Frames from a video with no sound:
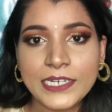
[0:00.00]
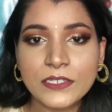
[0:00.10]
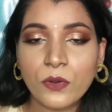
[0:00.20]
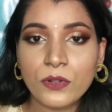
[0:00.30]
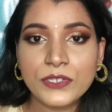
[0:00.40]
It
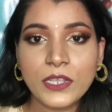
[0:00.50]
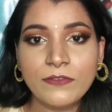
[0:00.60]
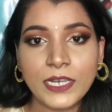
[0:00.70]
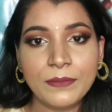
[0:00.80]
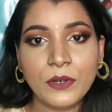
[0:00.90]
is also
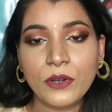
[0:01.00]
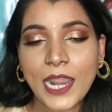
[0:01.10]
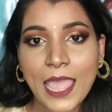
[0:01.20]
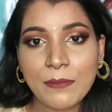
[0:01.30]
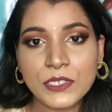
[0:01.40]
available
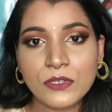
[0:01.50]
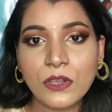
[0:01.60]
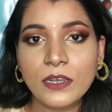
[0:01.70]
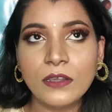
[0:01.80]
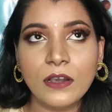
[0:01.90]
on
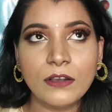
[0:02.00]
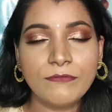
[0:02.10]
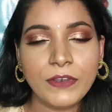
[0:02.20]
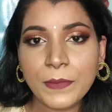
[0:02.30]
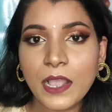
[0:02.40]
Amazon, uh,
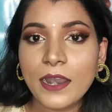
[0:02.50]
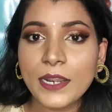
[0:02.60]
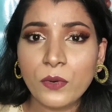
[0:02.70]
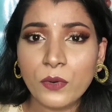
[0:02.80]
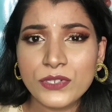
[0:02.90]

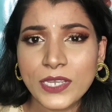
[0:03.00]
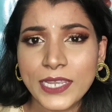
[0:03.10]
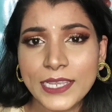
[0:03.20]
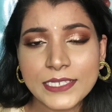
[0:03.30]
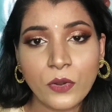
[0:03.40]
Flipkart and also
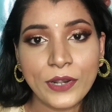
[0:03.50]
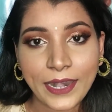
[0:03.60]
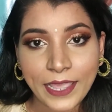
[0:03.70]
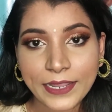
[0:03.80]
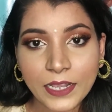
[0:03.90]
I guess
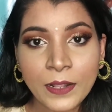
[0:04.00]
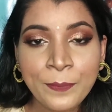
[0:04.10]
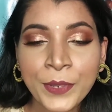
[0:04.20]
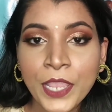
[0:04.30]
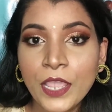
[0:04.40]
on Nykaa.